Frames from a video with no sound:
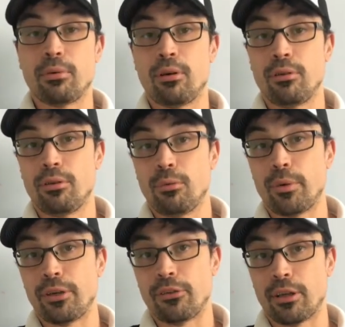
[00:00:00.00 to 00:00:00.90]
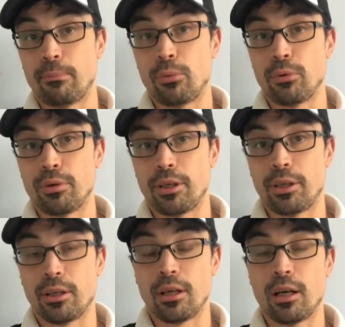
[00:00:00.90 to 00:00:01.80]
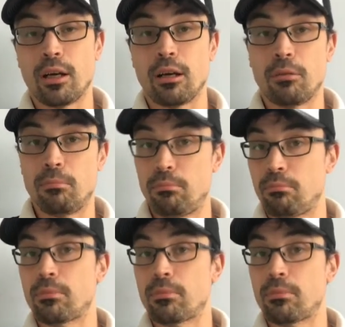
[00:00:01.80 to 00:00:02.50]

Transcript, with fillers: on the Wednesday morning um,